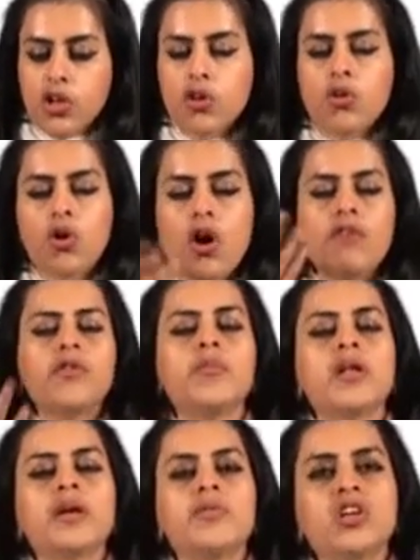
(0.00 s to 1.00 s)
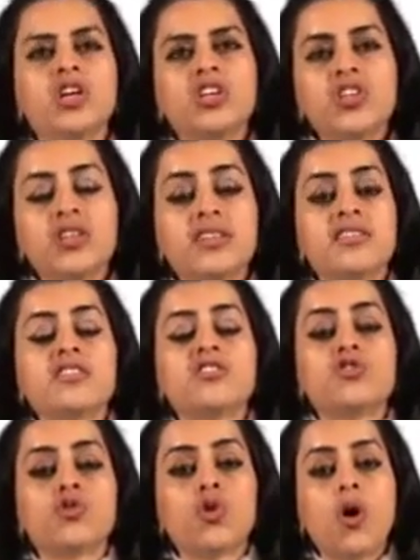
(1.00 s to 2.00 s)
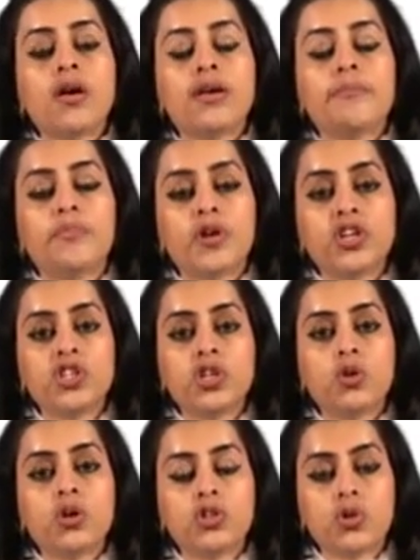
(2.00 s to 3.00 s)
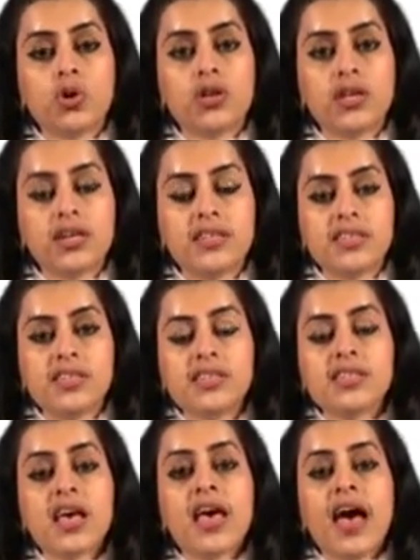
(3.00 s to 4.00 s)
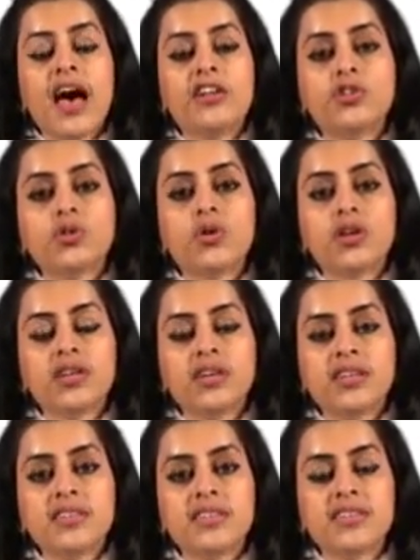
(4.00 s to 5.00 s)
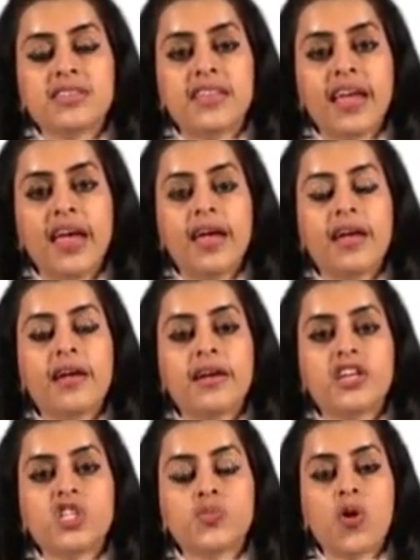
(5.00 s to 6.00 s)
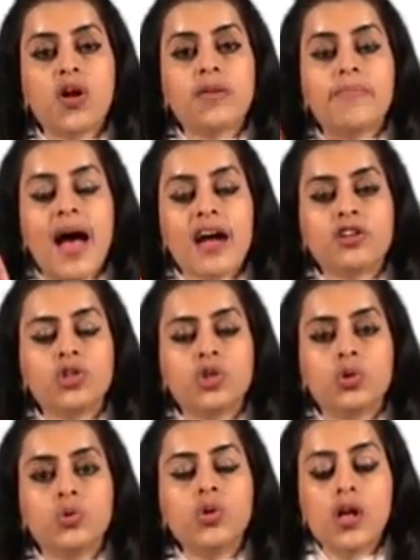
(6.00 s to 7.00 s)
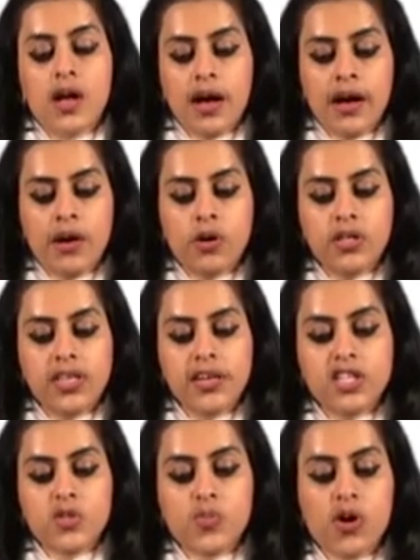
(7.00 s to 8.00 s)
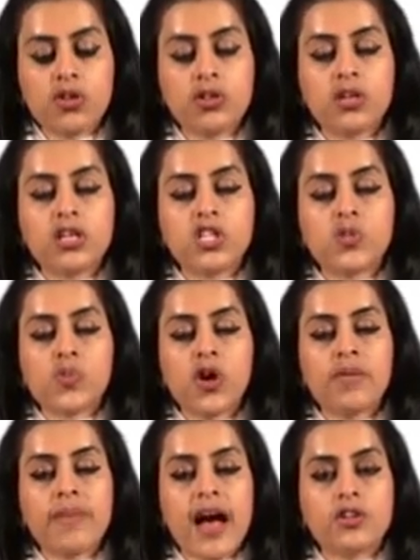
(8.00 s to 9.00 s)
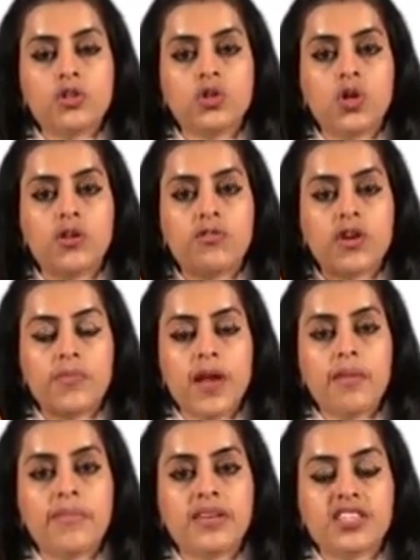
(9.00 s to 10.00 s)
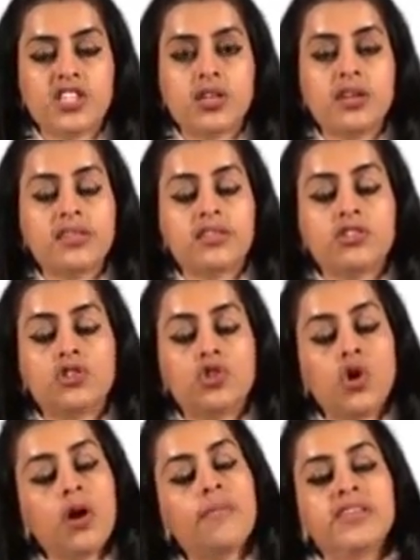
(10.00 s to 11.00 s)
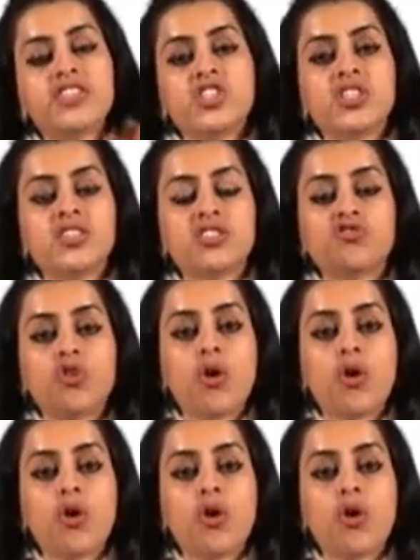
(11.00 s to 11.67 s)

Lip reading: So your non-verbal communication has a strong impression on your audiences, and your audiences, they respond back to you, or they respond back to your verbal message and your messages